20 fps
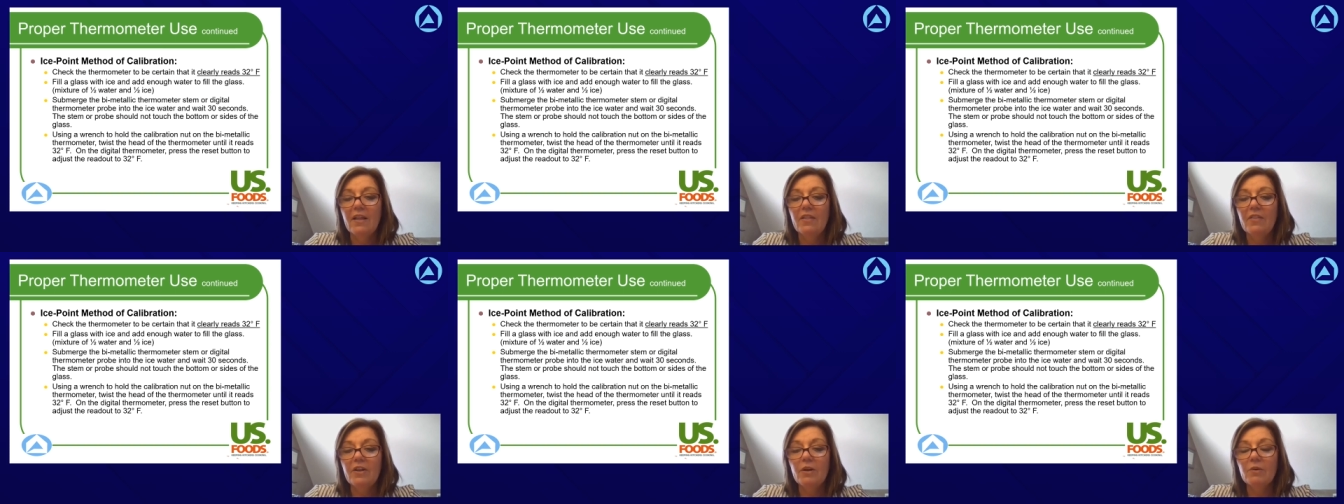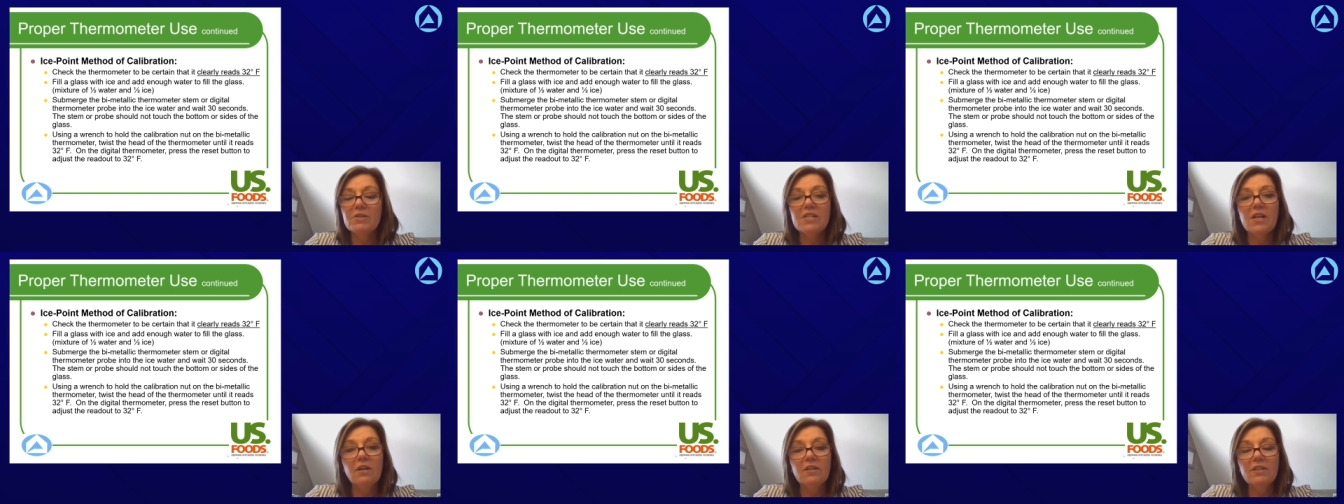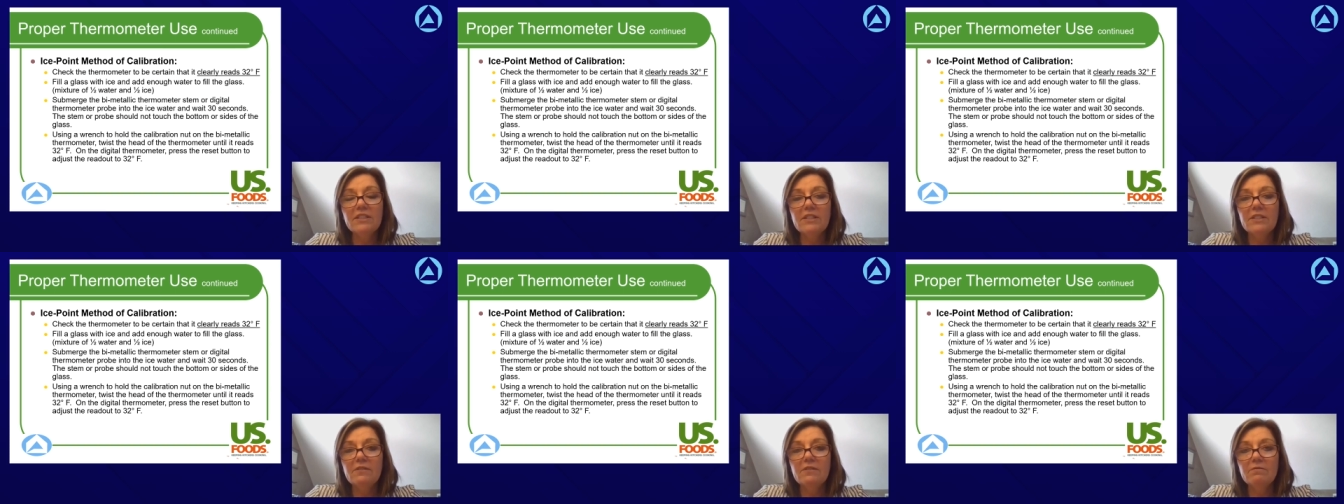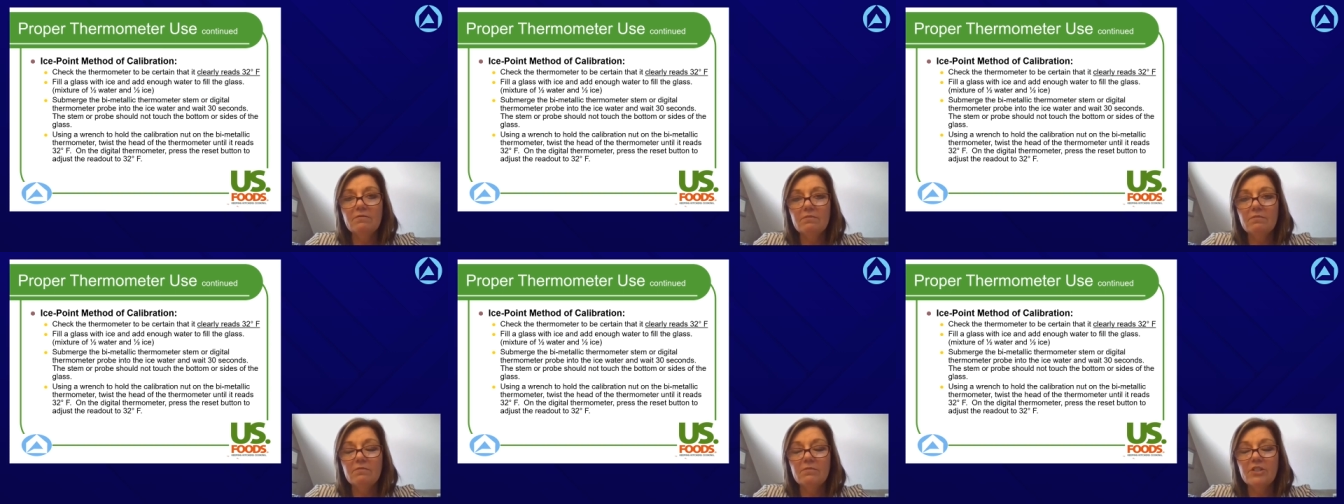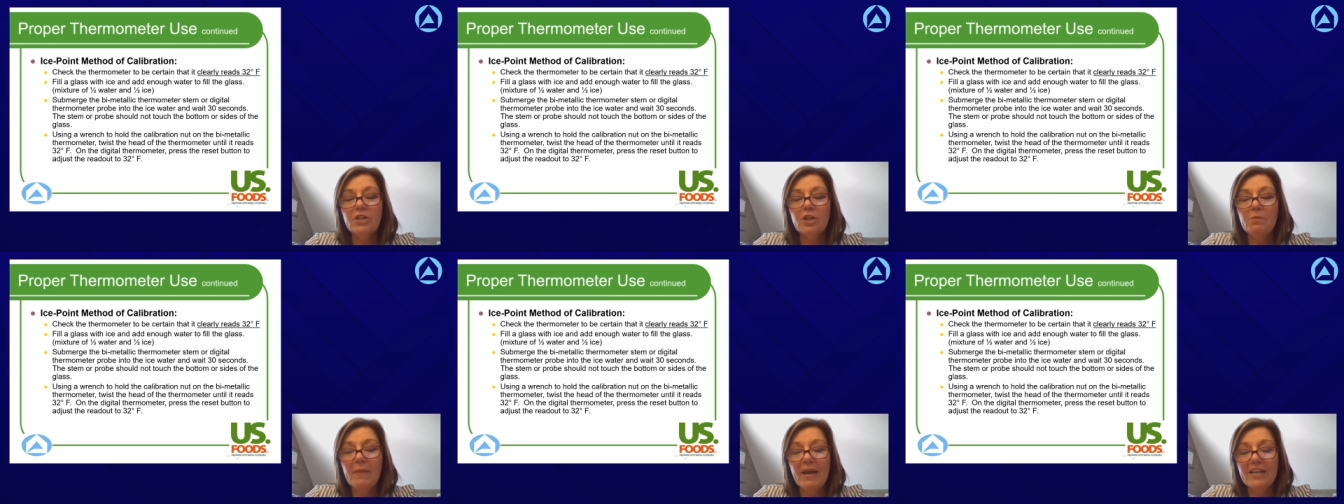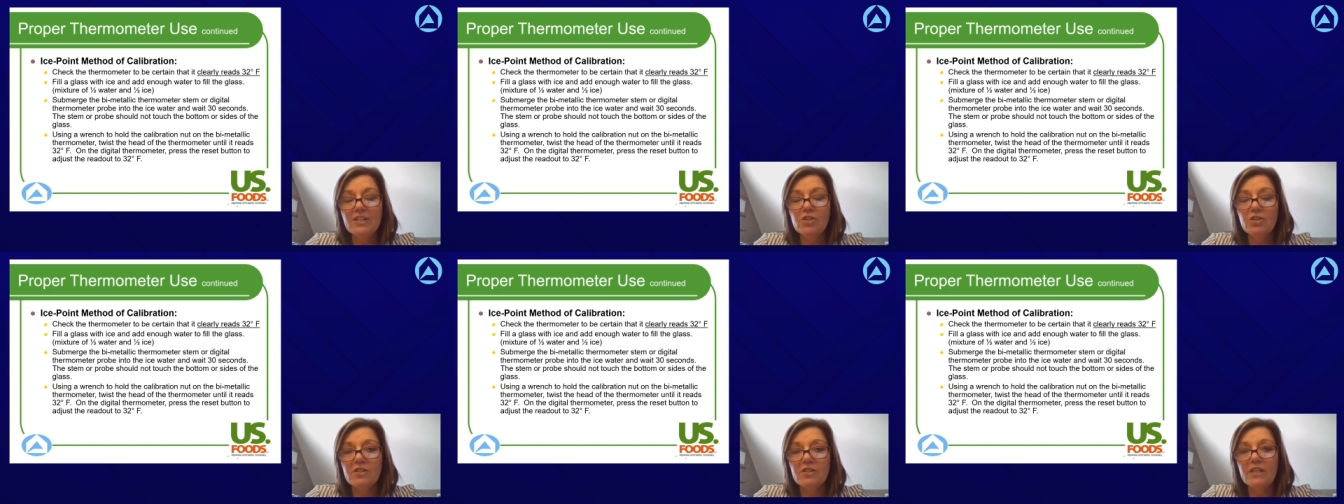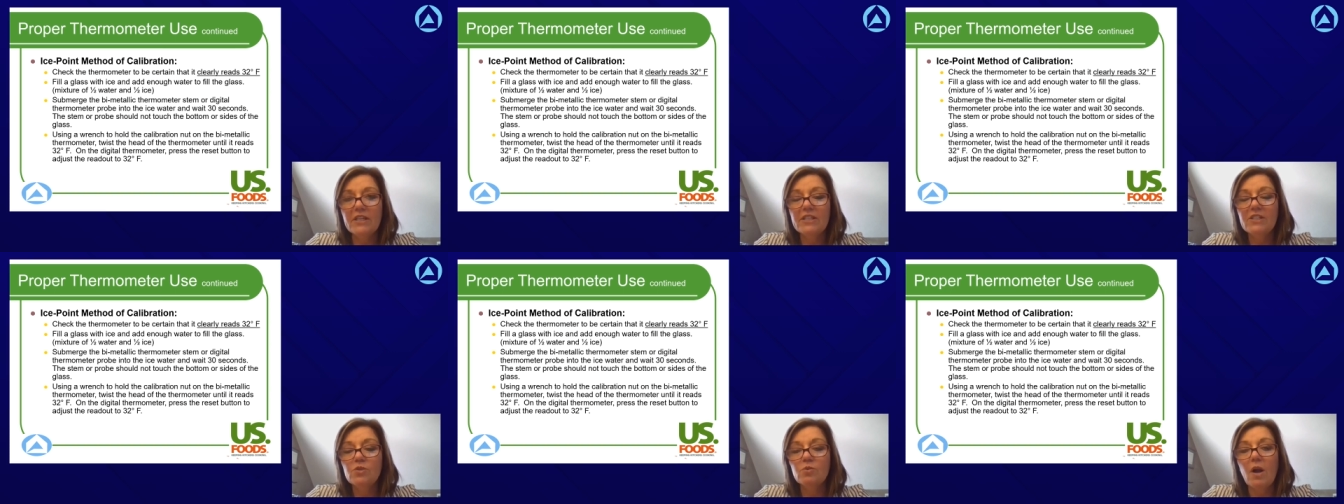There was only 2 major
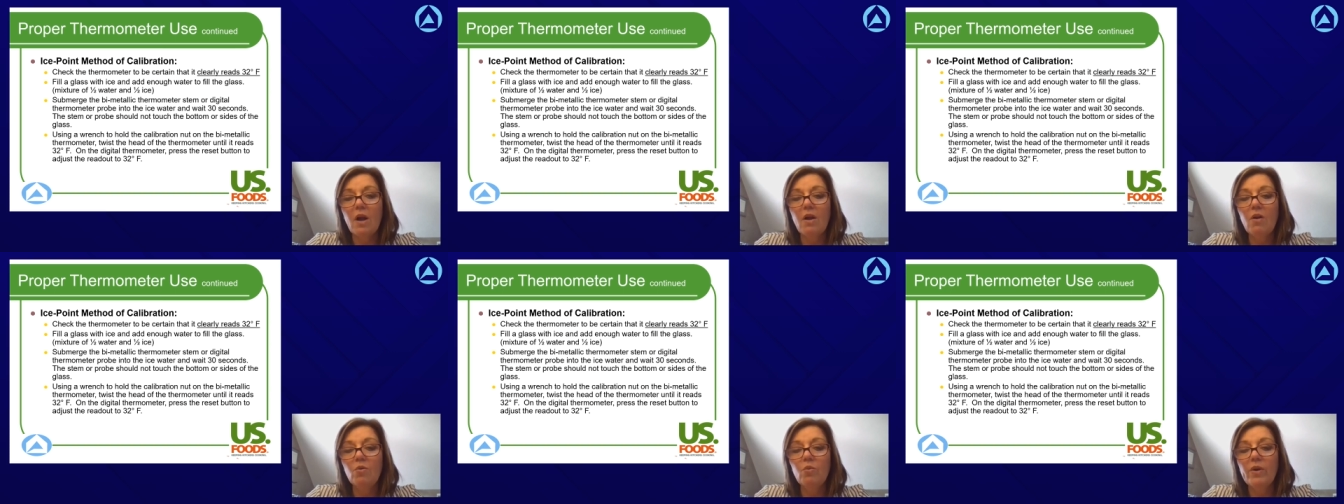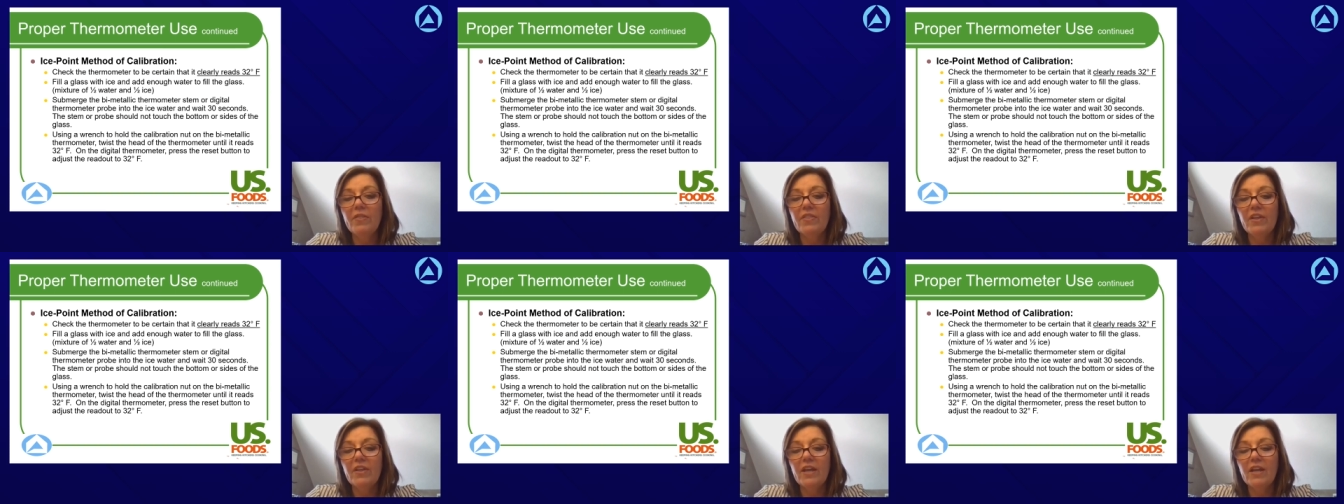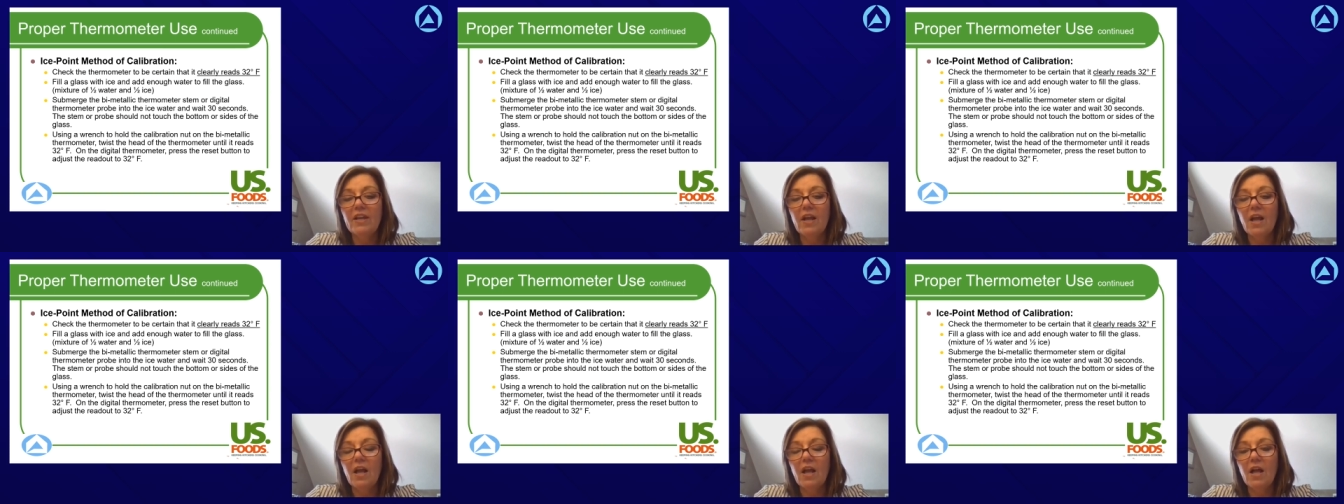things wrong with it.